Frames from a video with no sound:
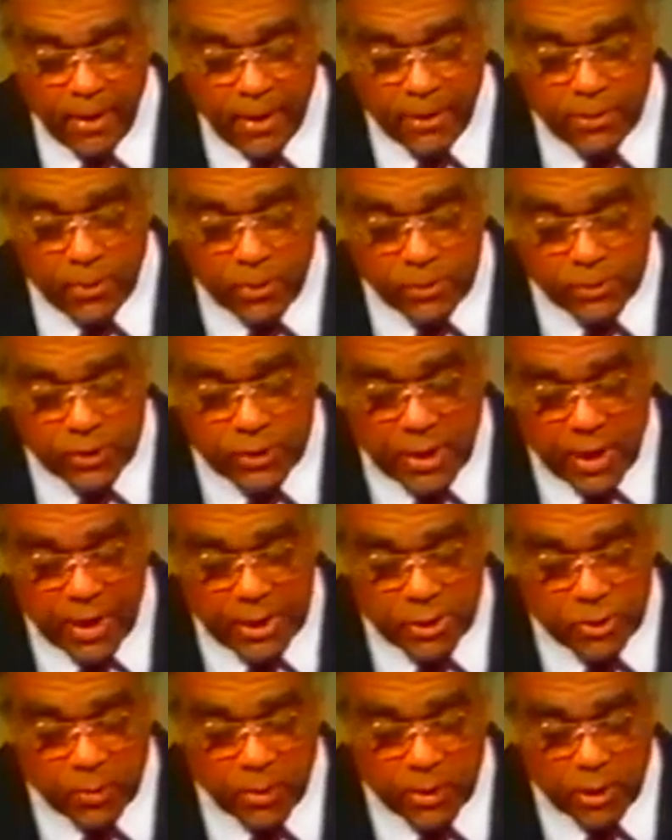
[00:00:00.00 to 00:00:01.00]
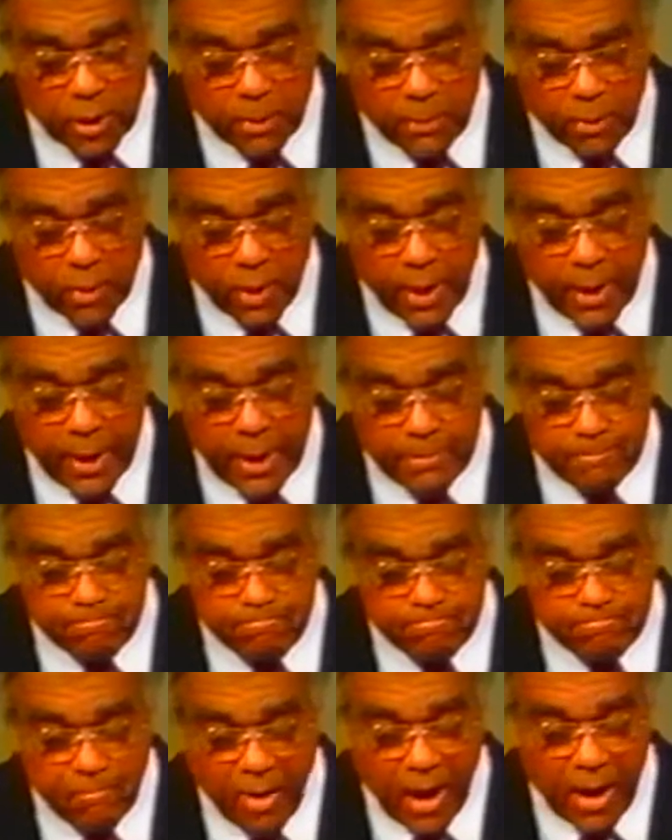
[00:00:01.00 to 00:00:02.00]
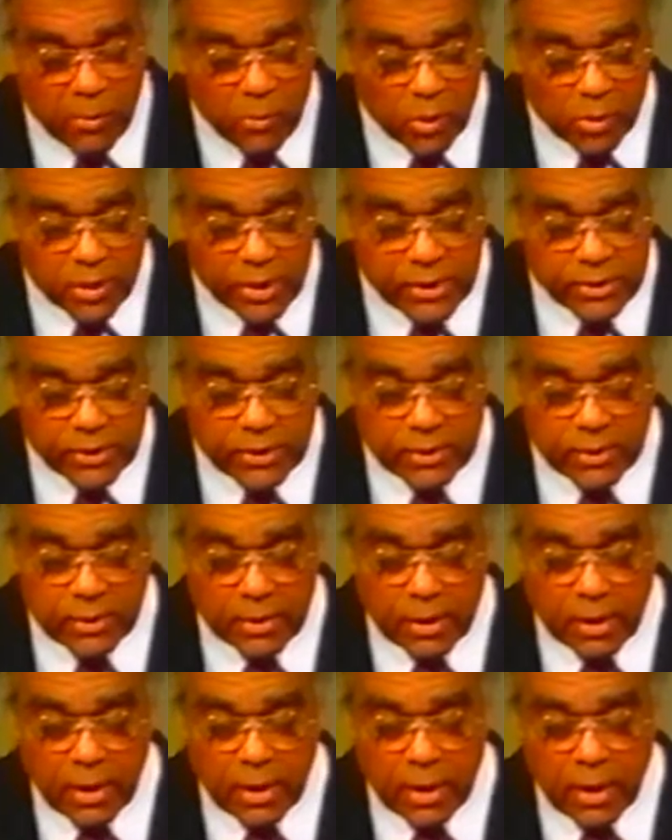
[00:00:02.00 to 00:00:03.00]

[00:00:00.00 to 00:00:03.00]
In those days when you pray, I will listen.